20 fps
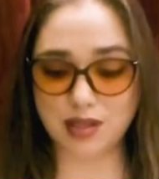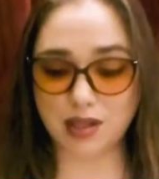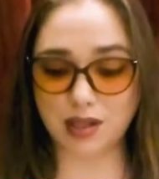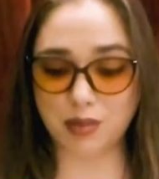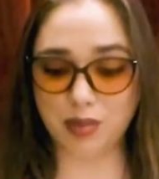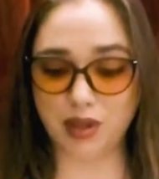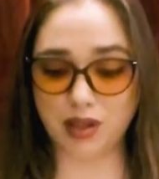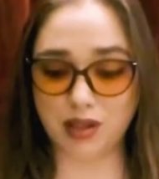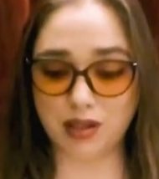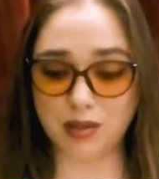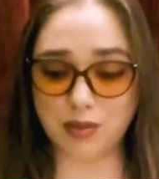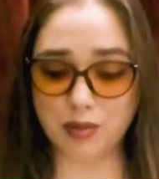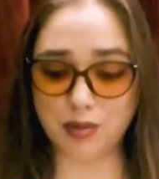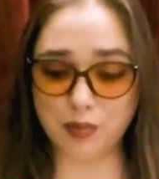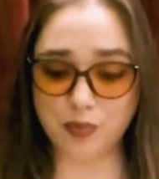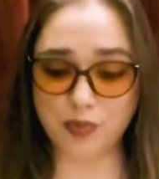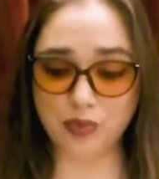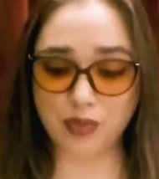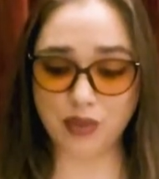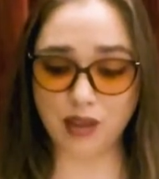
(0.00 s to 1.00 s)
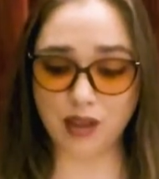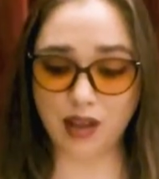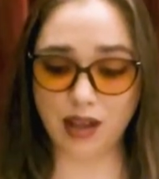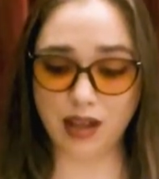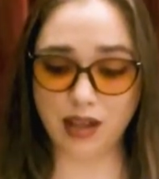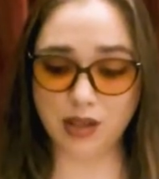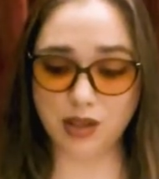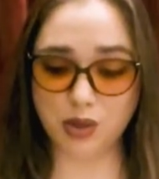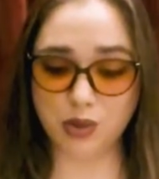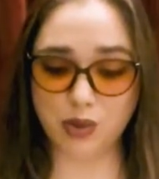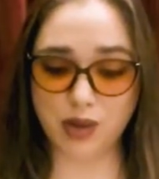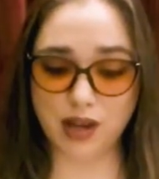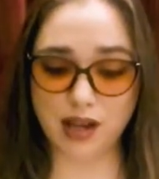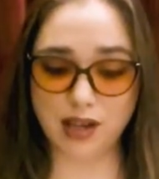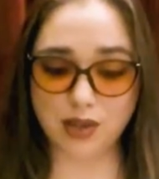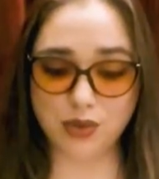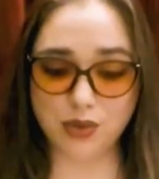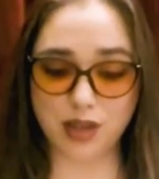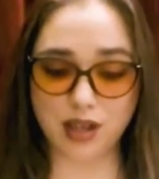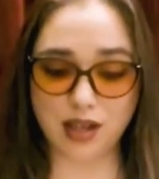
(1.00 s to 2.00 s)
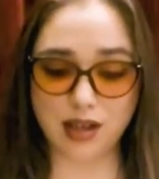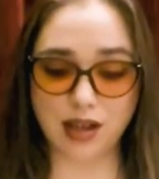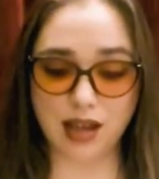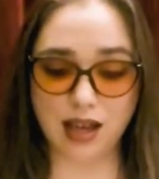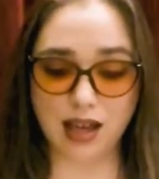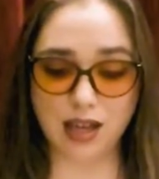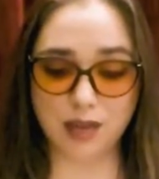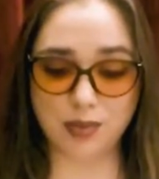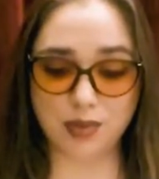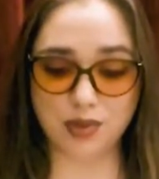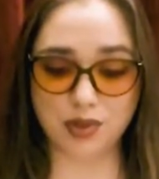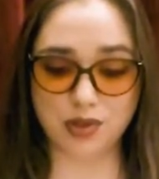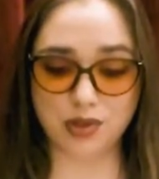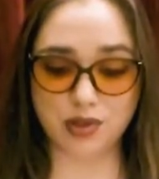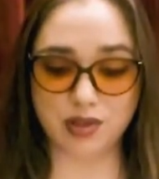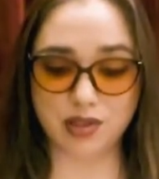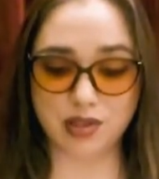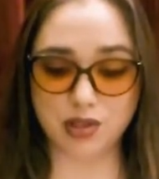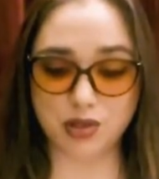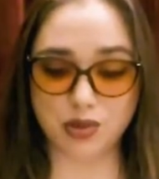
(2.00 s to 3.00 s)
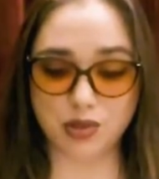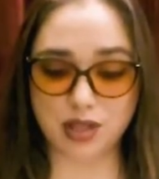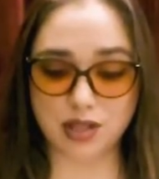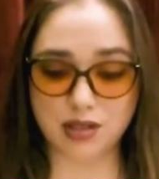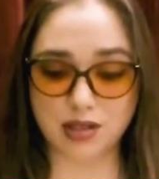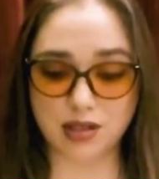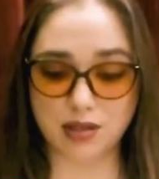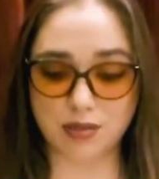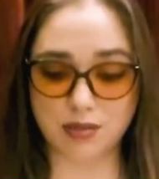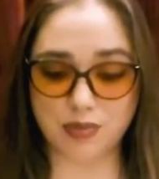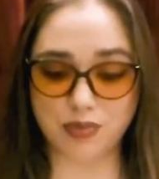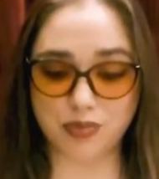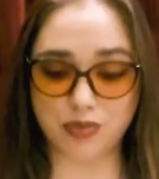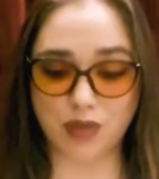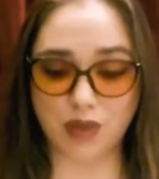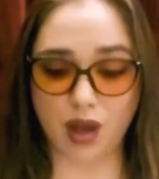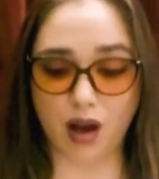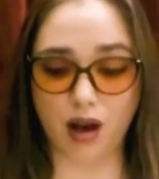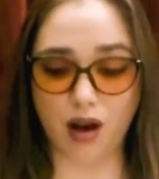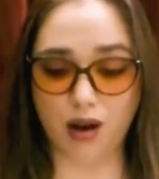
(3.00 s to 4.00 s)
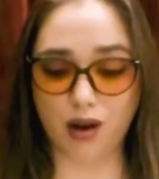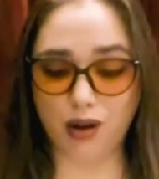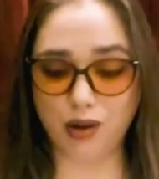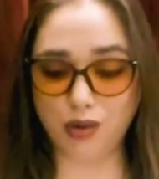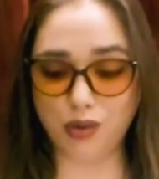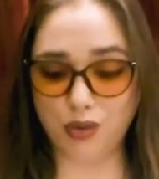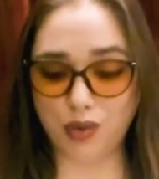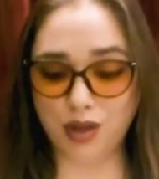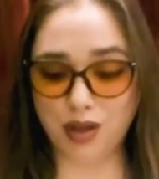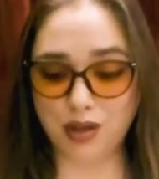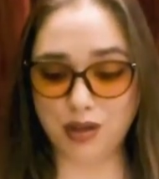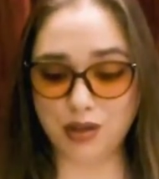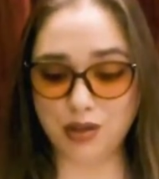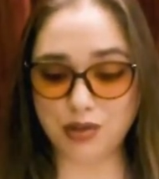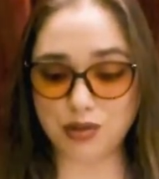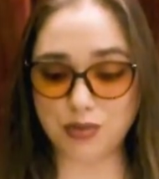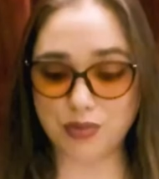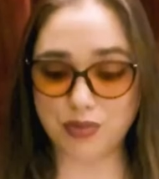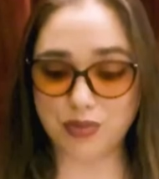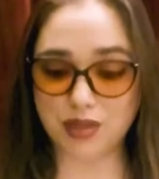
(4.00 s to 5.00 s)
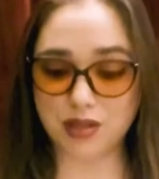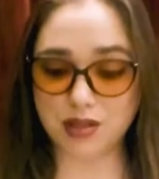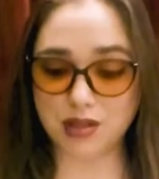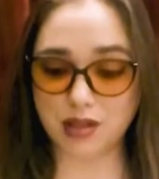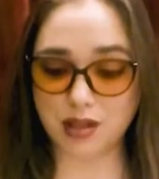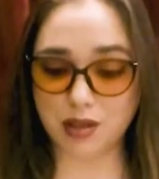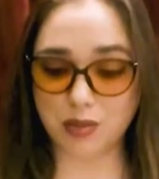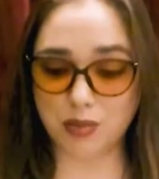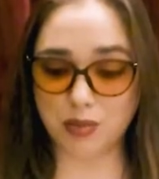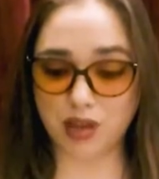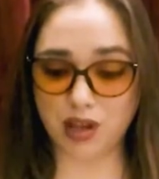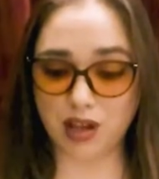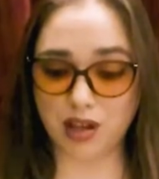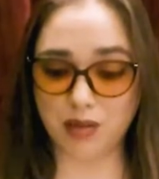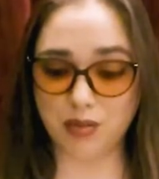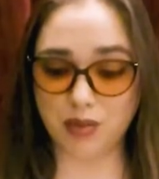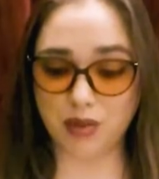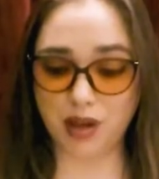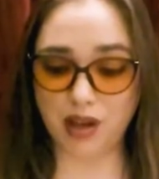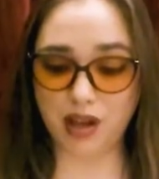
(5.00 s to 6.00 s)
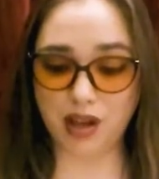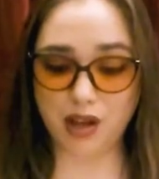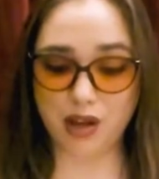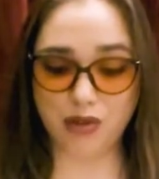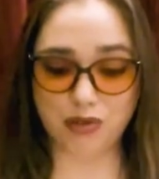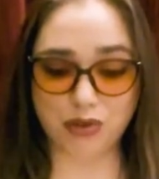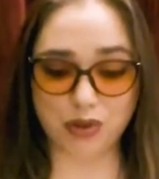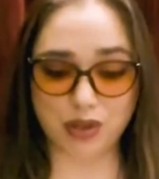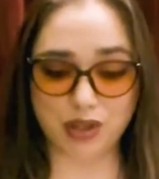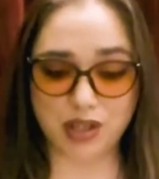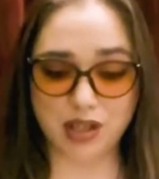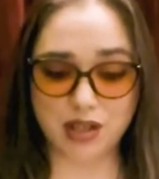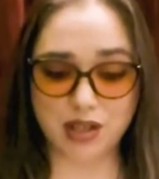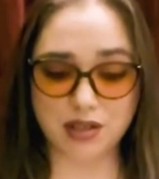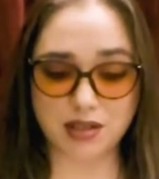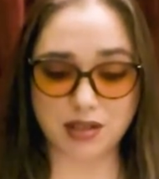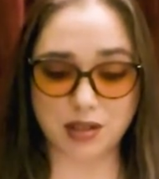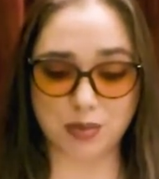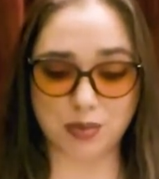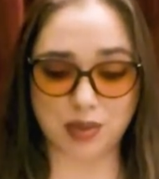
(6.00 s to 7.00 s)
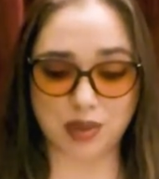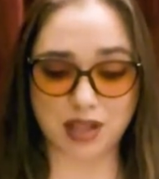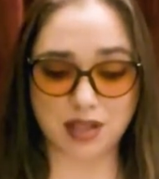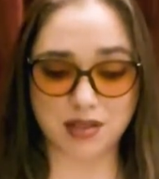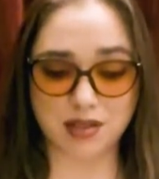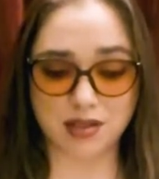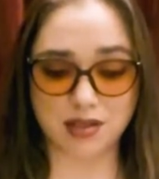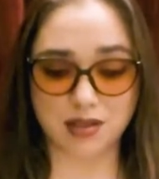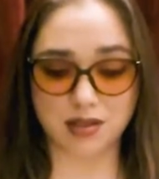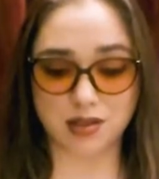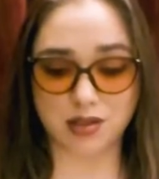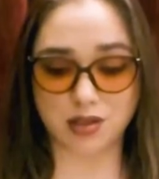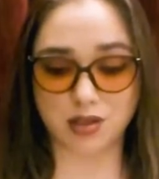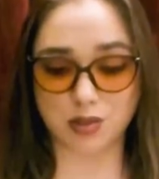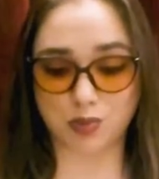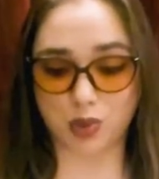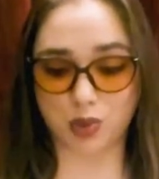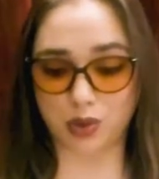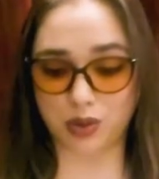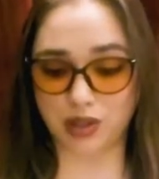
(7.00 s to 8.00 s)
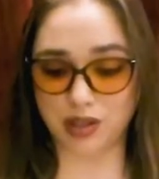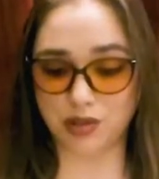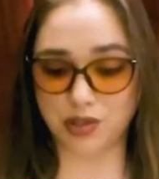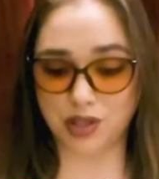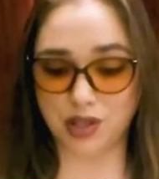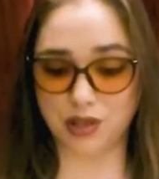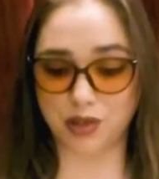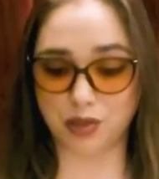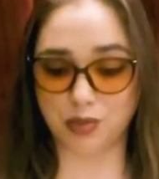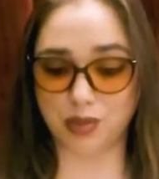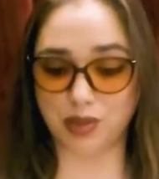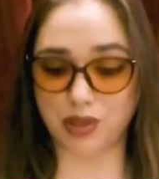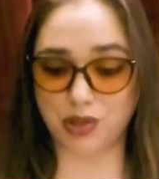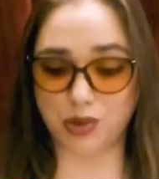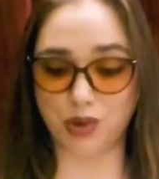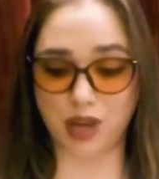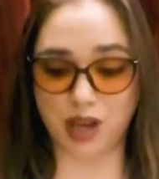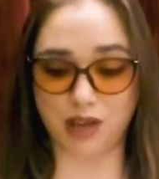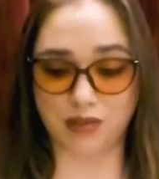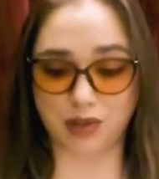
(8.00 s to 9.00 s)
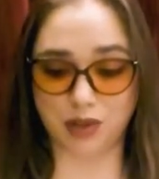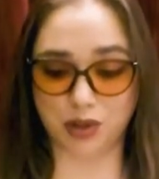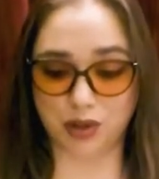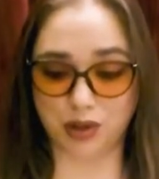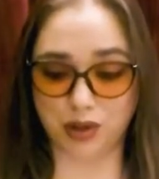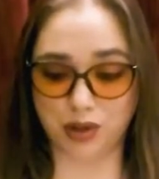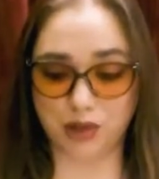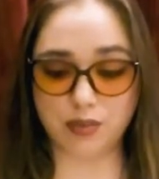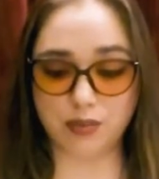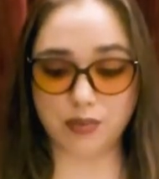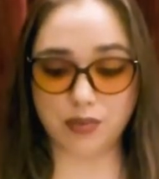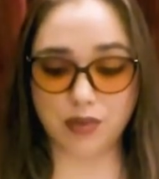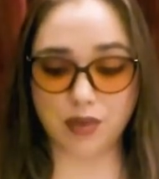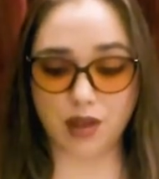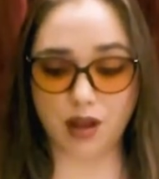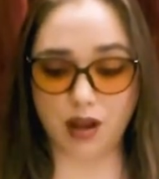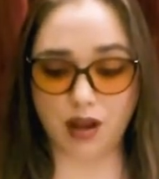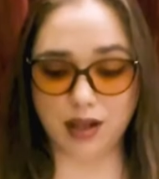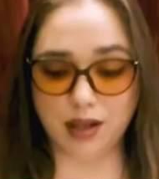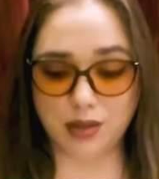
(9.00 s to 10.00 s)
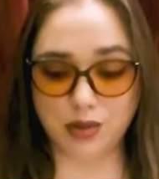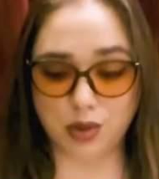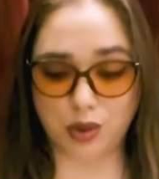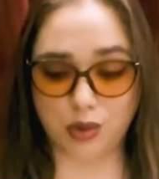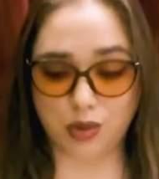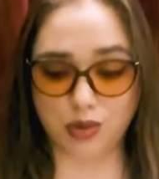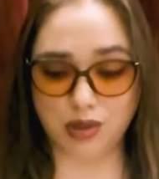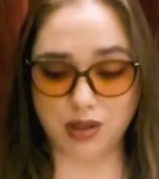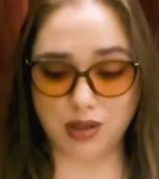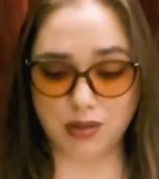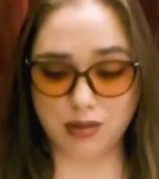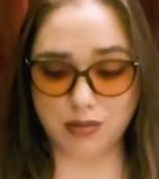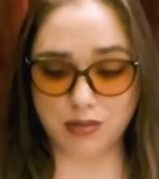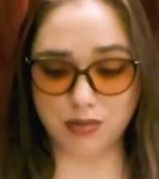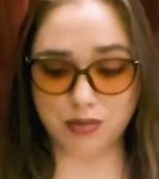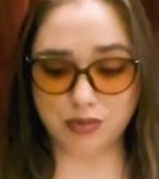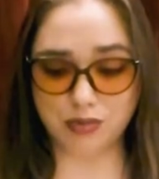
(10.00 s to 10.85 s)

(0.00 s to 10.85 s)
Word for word: Bob, inquired what had happened to distress him, on which, said Bob, for he is the pleasantest spoken gentleman you ever heard, I told him.